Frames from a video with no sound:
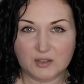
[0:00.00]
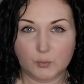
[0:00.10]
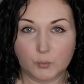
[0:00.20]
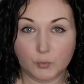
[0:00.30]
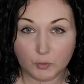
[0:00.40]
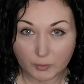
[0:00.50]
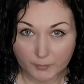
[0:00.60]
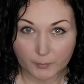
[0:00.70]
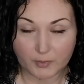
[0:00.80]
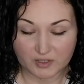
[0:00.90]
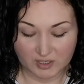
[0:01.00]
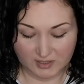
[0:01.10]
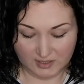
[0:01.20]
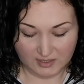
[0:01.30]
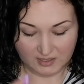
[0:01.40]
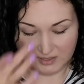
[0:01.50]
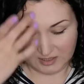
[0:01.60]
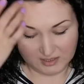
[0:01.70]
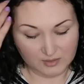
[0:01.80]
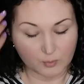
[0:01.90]
wool, which is this
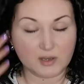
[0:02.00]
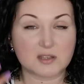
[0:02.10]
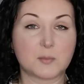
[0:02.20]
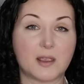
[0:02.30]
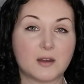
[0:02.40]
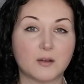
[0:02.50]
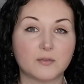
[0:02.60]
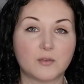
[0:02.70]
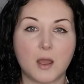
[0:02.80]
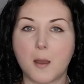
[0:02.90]
is what it's made of.